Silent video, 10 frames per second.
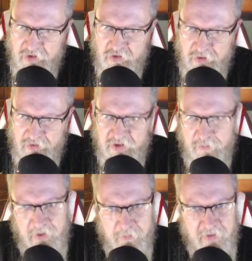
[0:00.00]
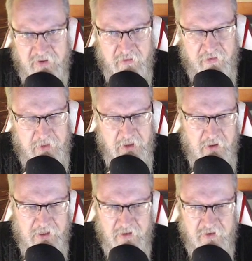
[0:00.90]
something missing from a
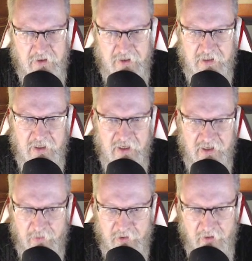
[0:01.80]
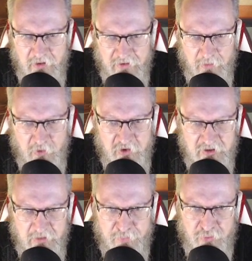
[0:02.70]
lie? Is there which is
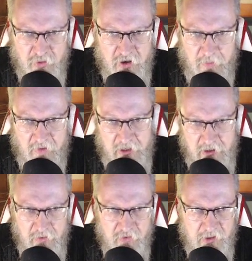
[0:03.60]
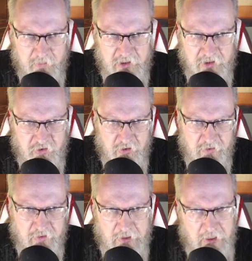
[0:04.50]
the primary concept here, truth
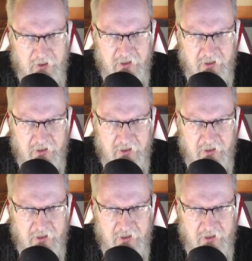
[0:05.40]
or lie?